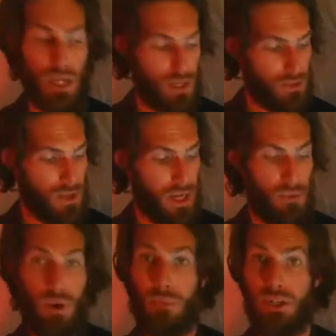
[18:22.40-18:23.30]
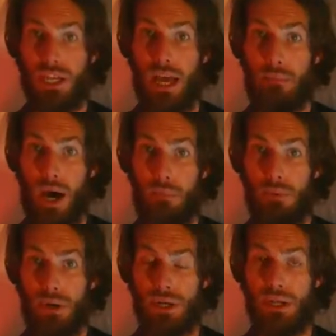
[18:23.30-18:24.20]
Great. One more time,
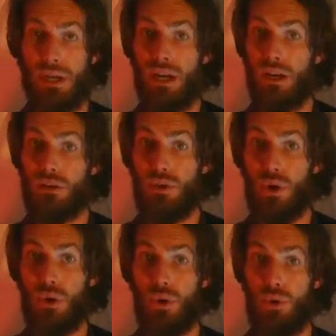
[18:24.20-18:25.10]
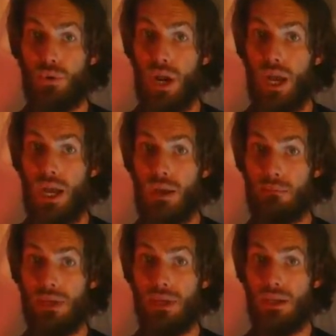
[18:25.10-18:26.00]
upward. Do, re,
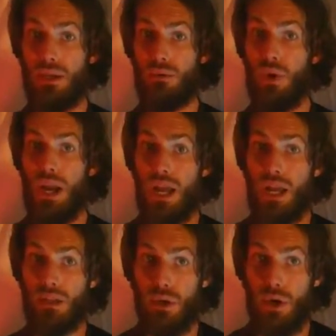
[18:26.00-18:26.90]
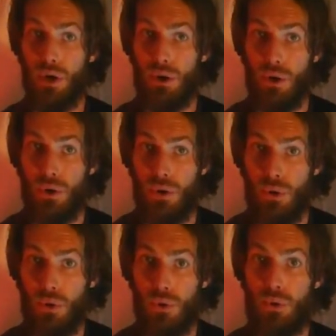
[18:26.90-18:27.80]
mi, re,
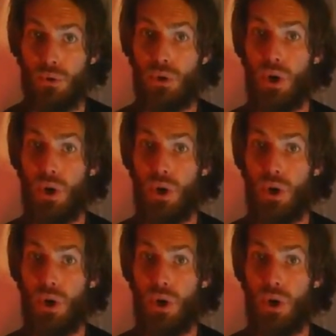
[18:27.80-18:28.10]
do.